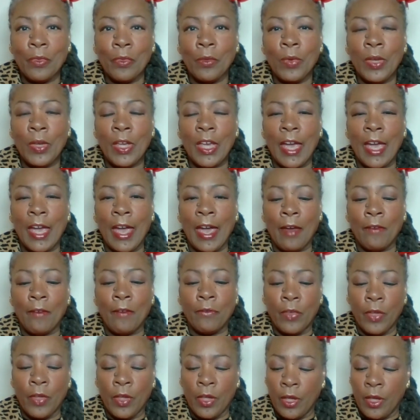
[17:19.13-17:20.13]
We
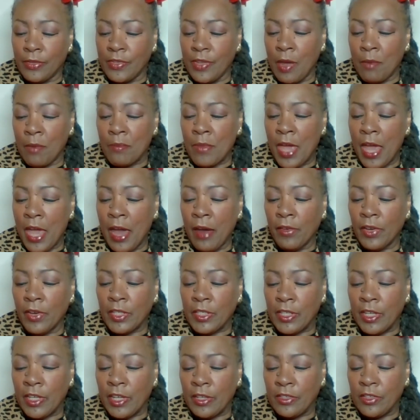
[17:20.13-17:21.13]
have some
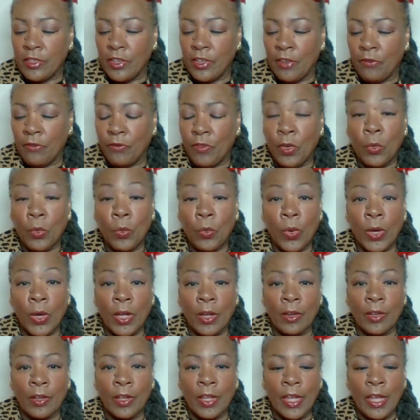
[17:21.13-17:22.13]
heritage, if you
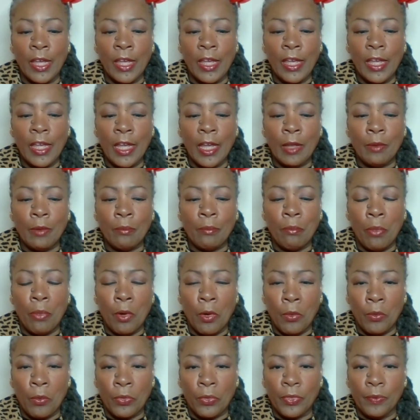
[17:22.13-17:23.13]
will, in
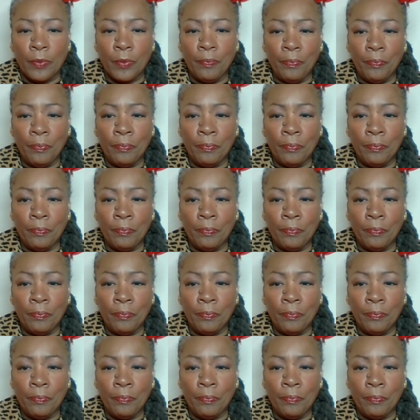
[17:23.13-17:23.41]
both.